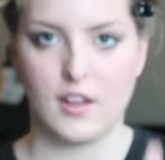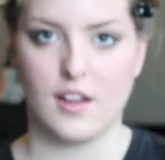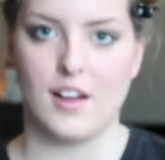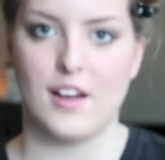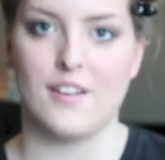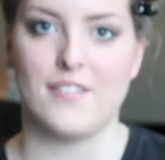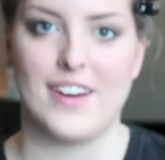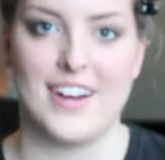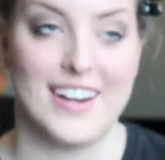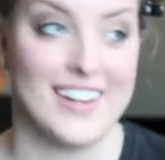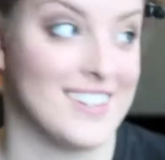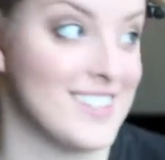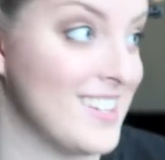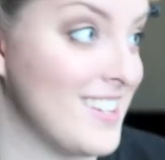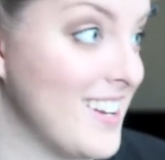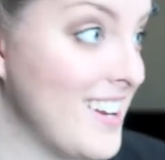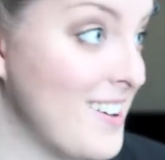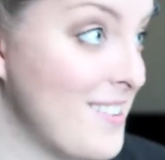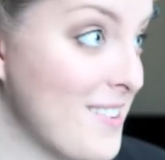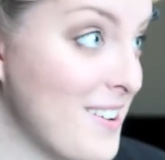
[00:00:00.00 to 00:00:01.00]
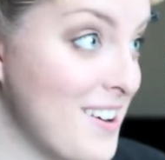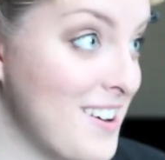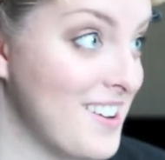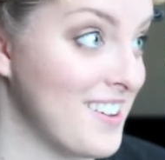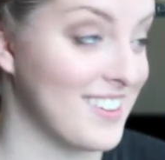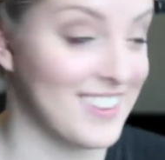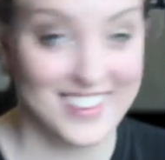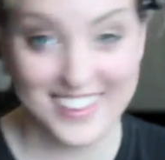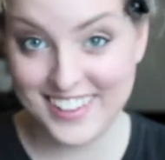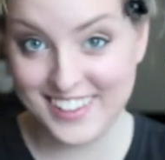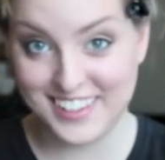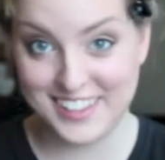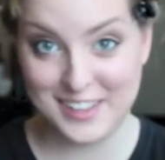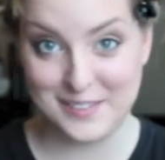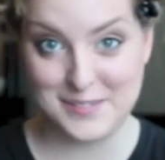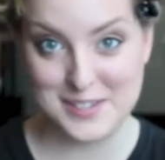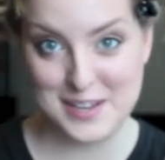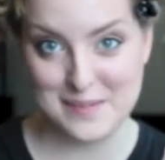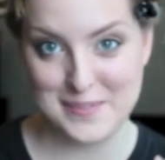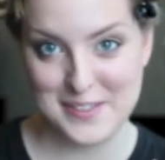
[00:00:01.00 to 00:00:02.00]
Alrighty, so now we're all
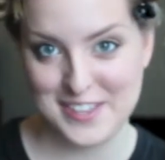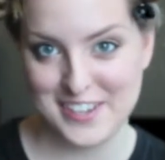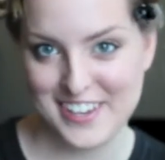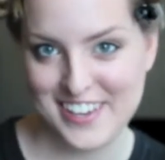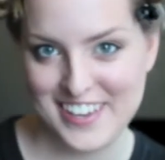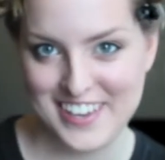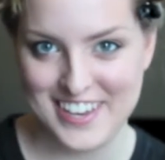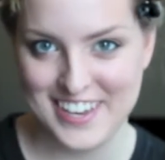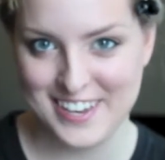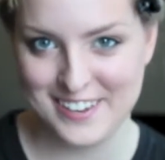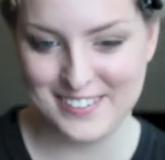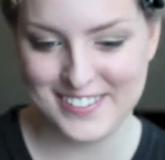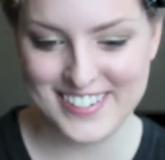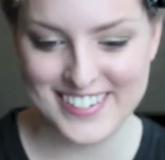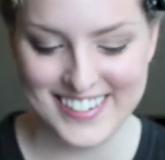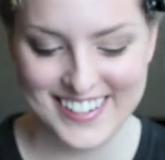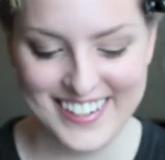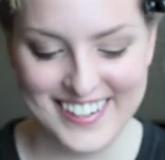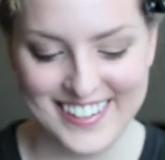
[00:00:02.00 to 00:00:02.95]
clipped up and looking cute.